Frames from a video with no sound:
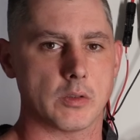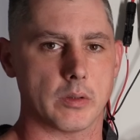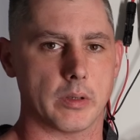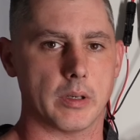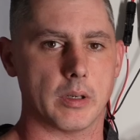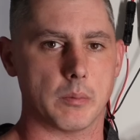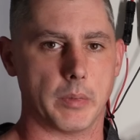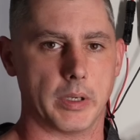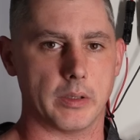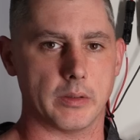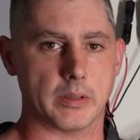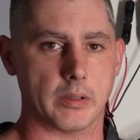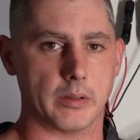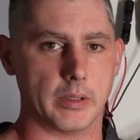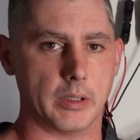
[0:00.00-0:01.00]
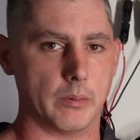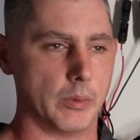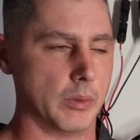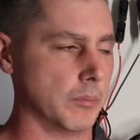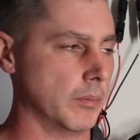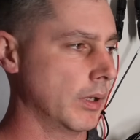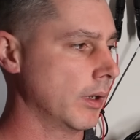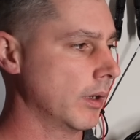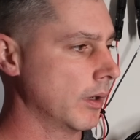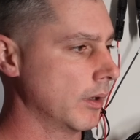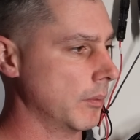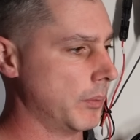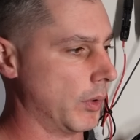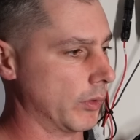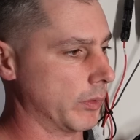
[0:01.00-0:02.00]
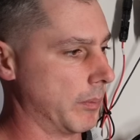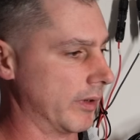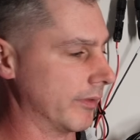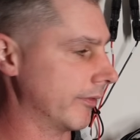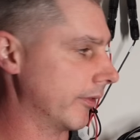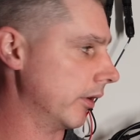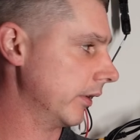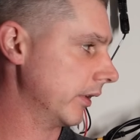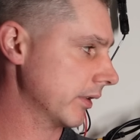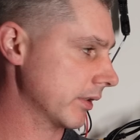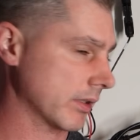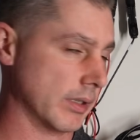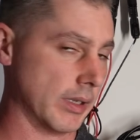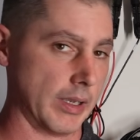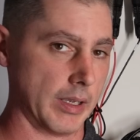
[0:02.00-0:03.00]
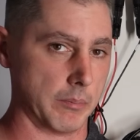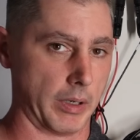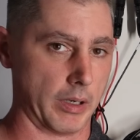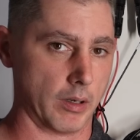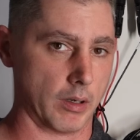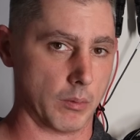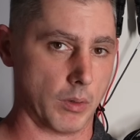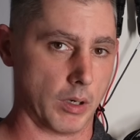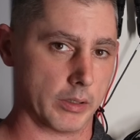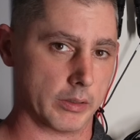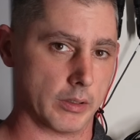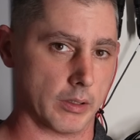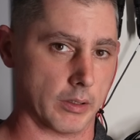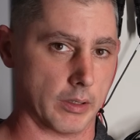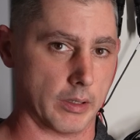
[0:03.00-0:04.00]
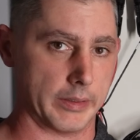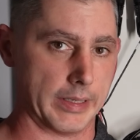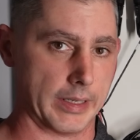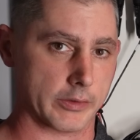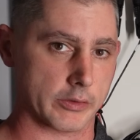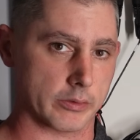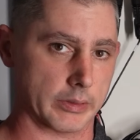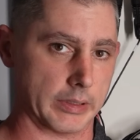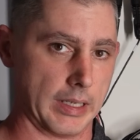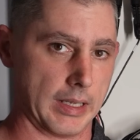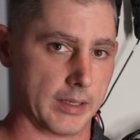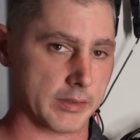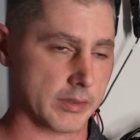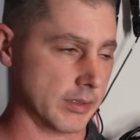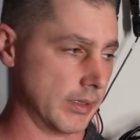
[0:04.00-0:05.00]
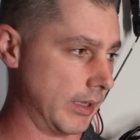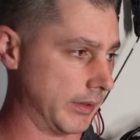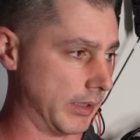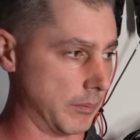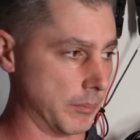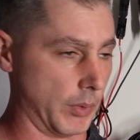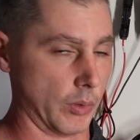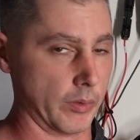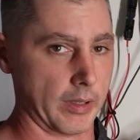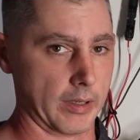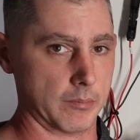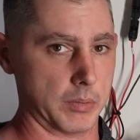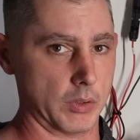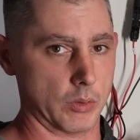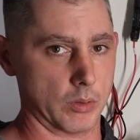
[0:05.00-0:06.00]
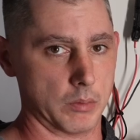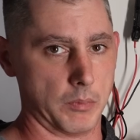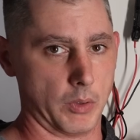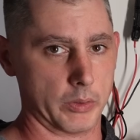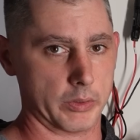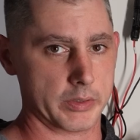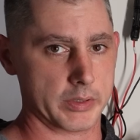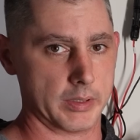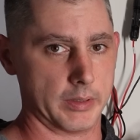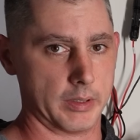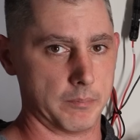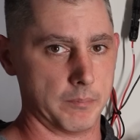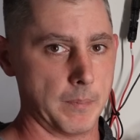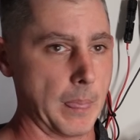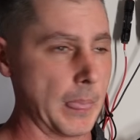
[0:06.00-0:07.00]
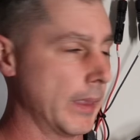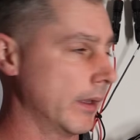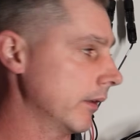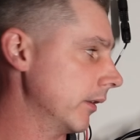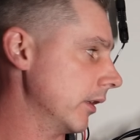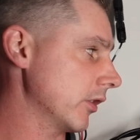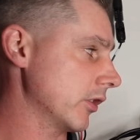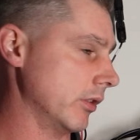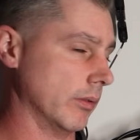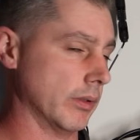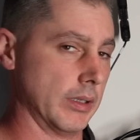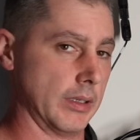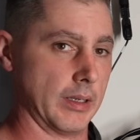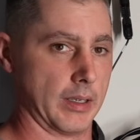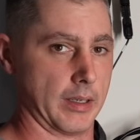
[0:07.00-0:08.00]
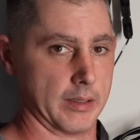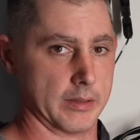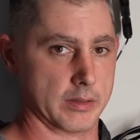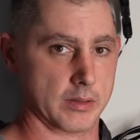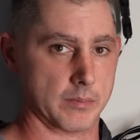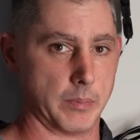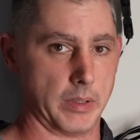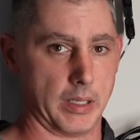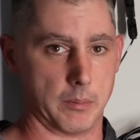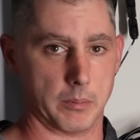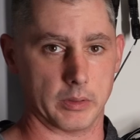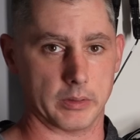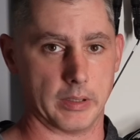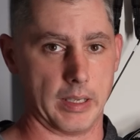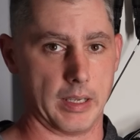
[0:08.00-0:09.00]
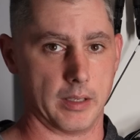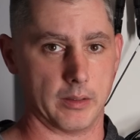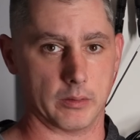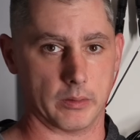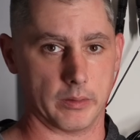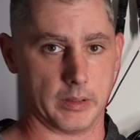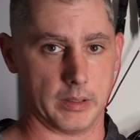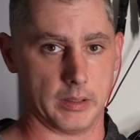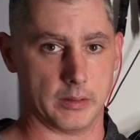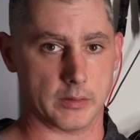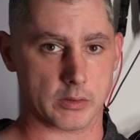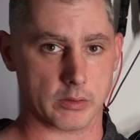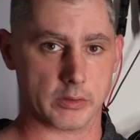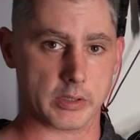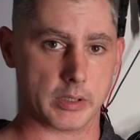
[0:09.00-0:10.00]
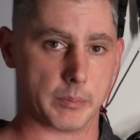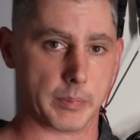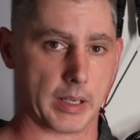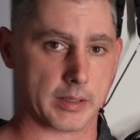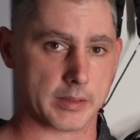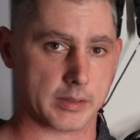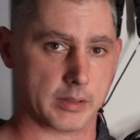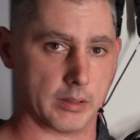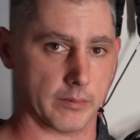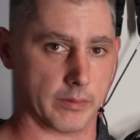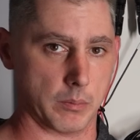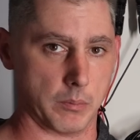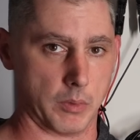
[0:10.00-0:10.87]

So here in my utility room, both my furnace and my hot water are on natural gas and they both have blower motors in them. This unit has been able to handle the surge capacity of the